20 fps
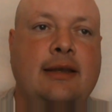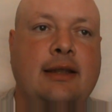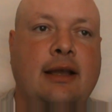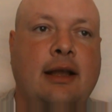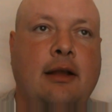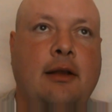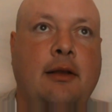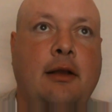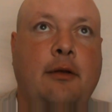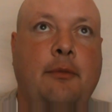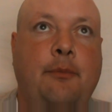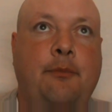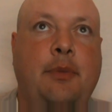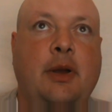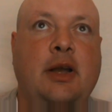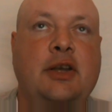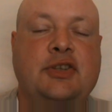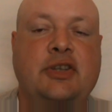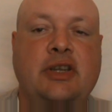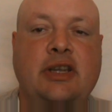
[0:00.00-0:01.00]
a
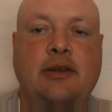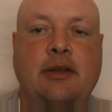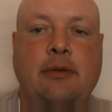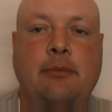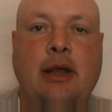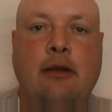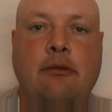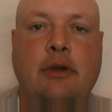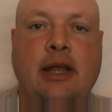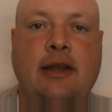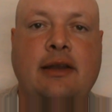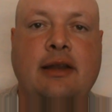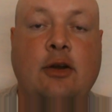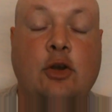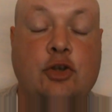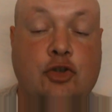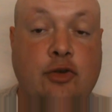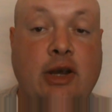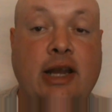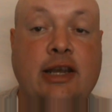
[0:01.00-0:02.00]
person in
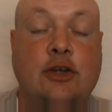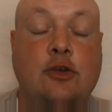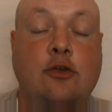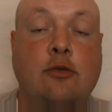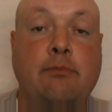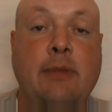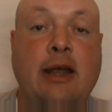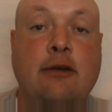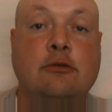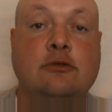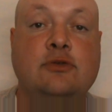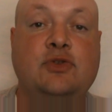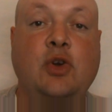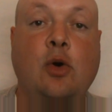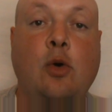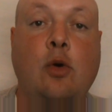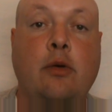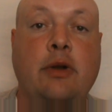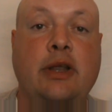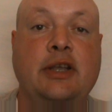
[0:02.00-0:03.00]
Australia called Meryl
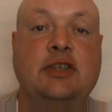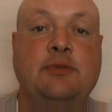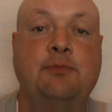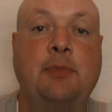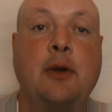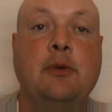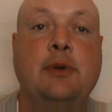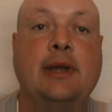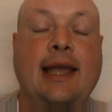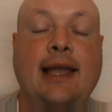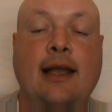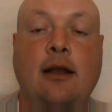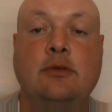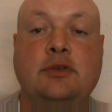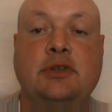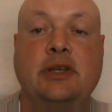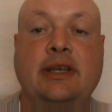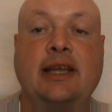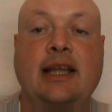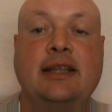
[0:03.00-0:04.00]
Dorey spoke
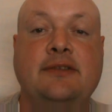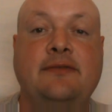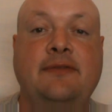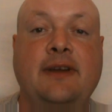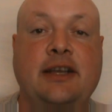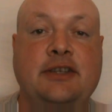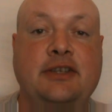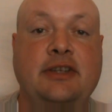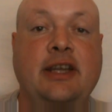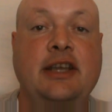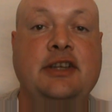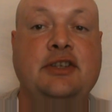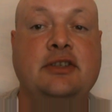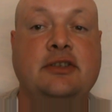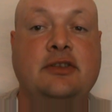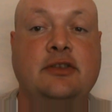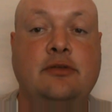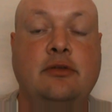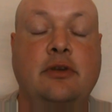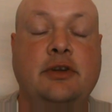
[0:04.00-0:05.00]
out against
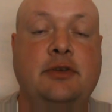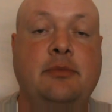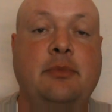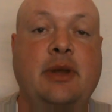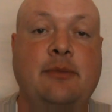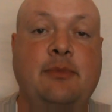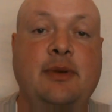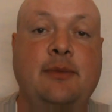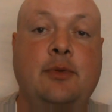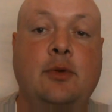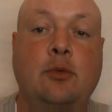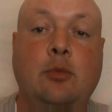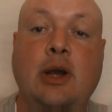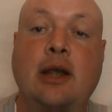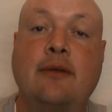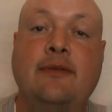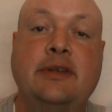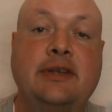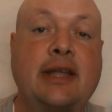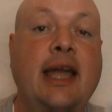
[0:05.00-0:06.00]
vaccination and tried to make people
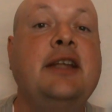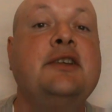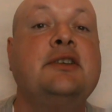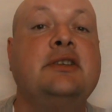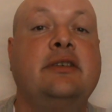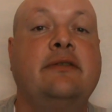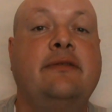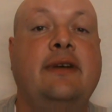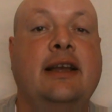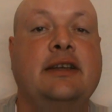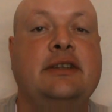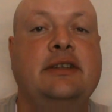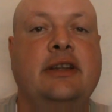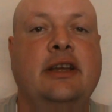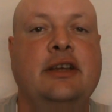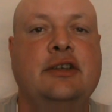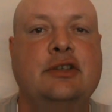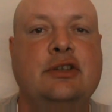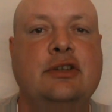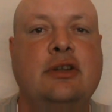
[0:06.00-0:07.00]
aware of the dangers of
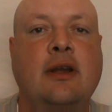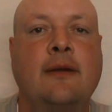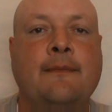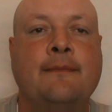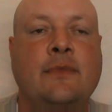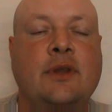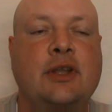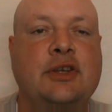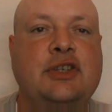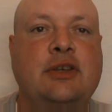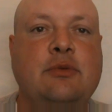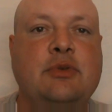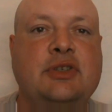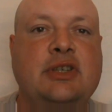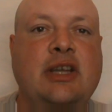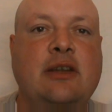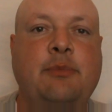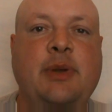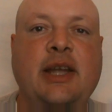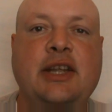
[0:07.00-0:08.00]
vaccination, she was
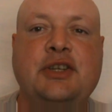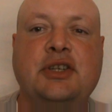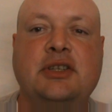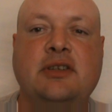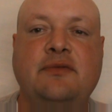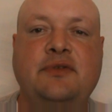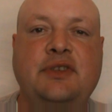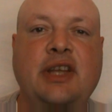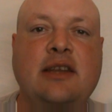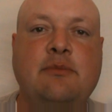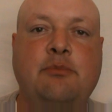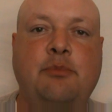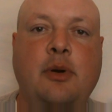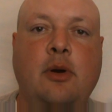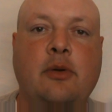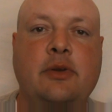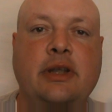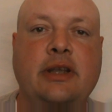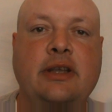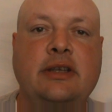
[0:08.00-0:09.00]
sent pictures of dead
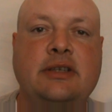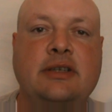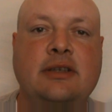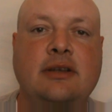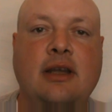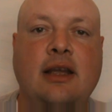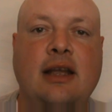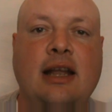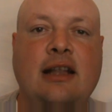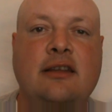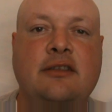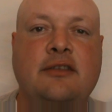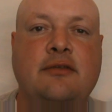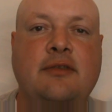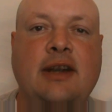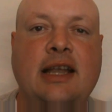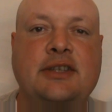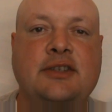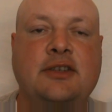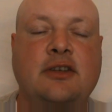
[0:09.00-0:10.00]
bodies and
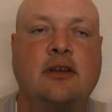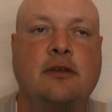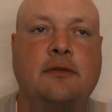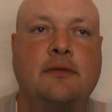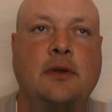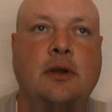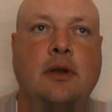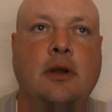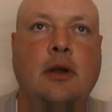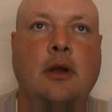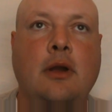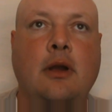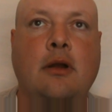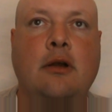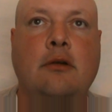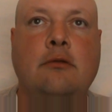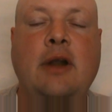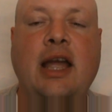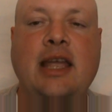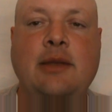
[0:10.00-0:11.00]
threats of
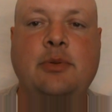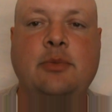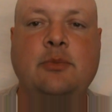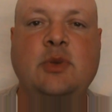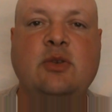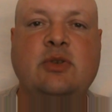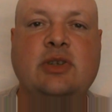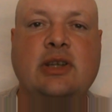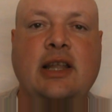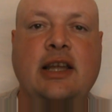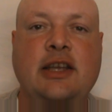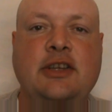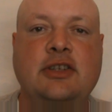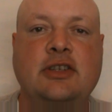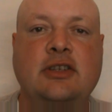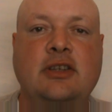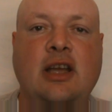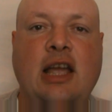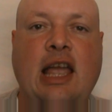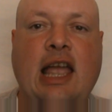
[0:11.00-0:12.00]
rape,
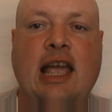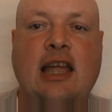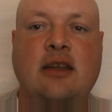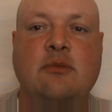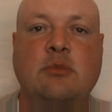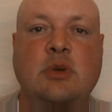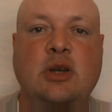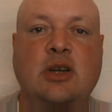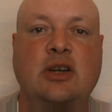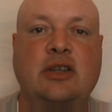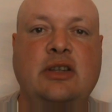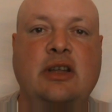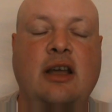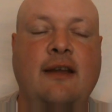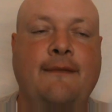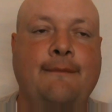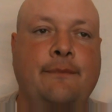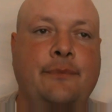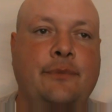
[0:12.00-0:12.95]
mutilation and murder.